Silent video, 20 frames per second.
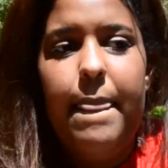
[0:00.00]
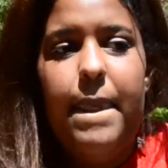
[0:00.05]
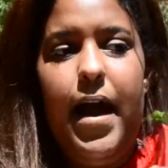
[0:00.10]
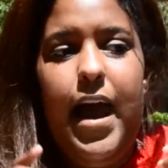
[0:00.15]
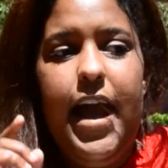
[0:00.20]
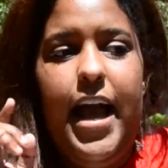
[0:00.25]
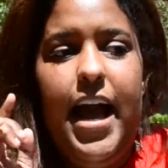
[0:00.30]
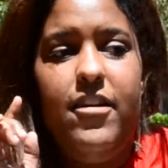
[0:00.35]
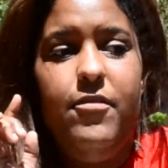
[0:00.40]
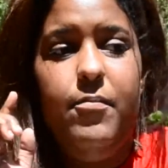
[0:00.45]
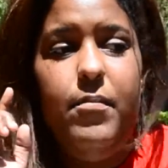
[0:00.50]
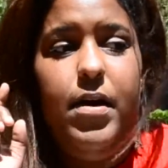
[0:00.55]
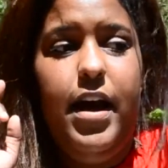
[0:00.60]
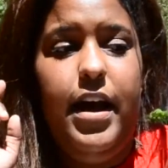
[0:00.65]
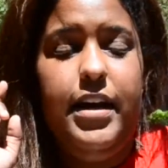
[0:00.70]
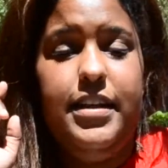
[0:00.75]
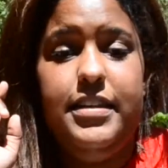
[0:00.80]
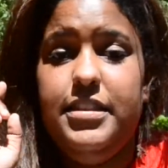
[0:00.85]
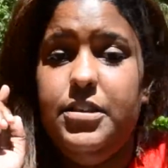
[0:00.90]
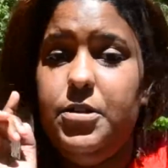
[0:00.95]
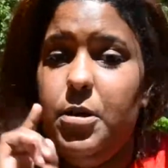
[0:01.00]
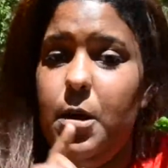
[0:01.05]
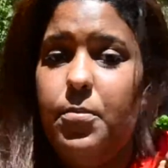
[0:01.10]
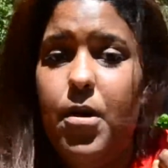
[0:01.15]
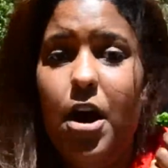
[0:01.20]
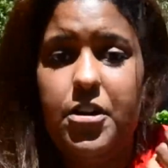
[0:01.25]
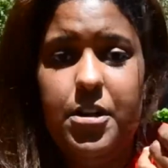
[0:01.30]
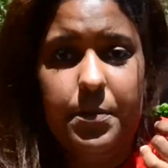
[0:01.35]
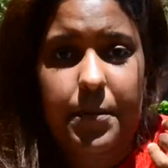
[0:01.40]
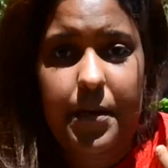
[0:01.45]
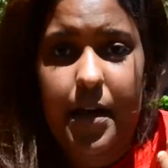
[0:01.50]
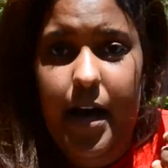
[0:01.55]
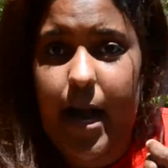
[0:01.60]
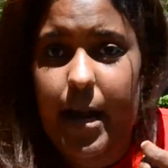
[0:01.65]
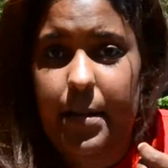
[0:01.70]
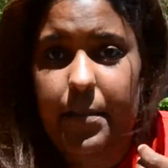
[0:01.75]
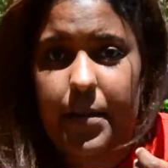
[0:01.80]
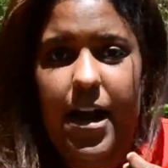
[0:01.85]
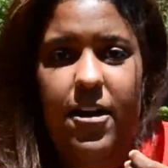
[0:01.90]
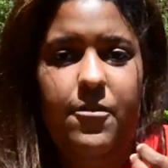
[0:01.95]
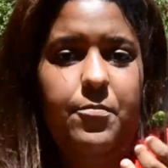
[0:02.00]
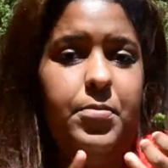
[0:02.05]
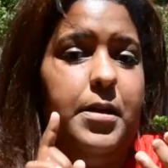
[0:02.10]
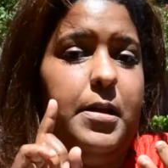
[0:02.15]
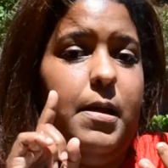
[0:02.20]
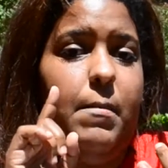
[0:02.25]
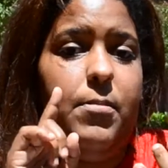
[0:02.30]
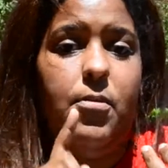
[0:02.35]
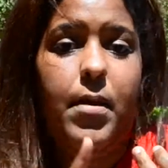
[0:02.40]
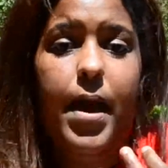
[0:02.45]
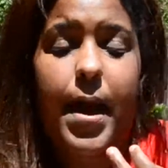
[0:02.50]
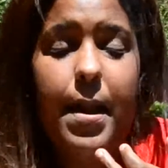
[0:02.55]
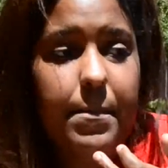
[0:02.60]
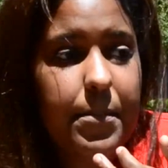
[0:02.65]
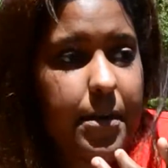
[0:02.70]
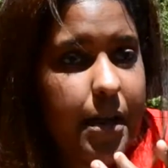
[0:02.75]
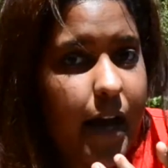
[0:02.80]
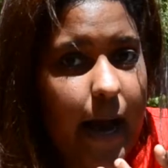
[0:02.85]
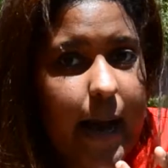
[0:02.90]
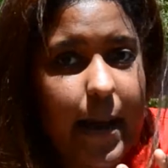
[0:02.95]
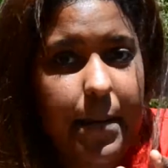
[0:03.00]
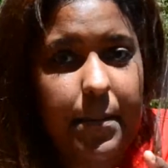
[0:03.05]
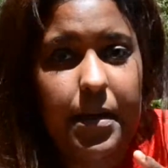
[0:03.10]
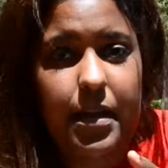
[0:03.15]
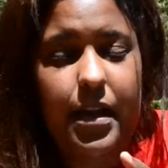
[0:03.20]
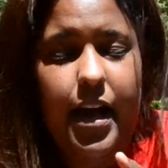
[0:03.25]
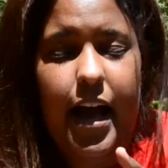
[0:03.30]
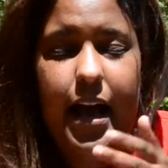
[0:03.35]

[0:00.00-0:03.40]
I have my Zero Project behind me, I have PWN behind me.